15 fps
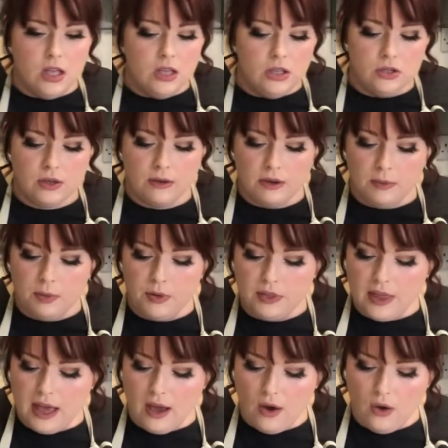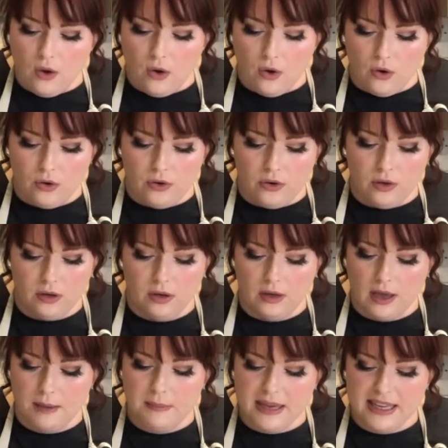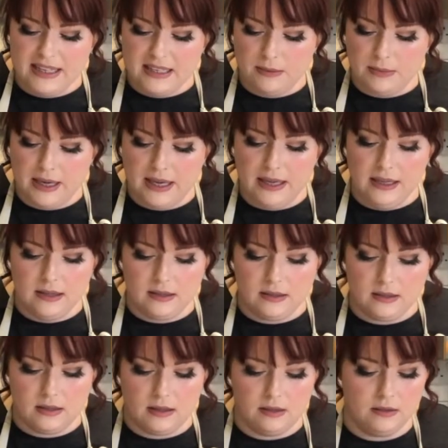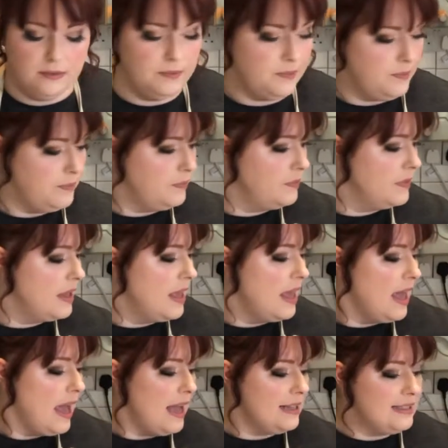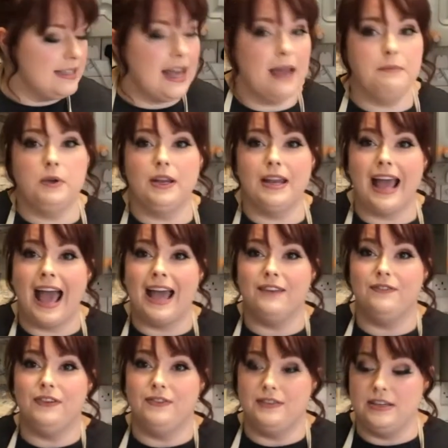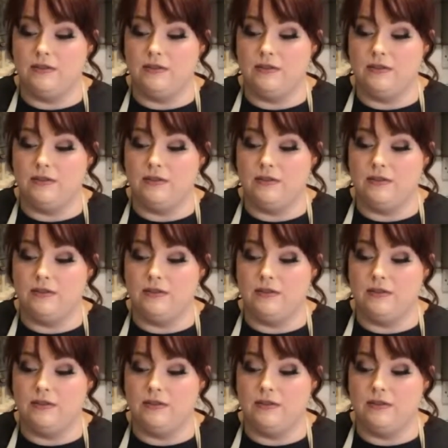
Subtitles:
So I'm going to put that on a medium heat. And to that I'm going to add 50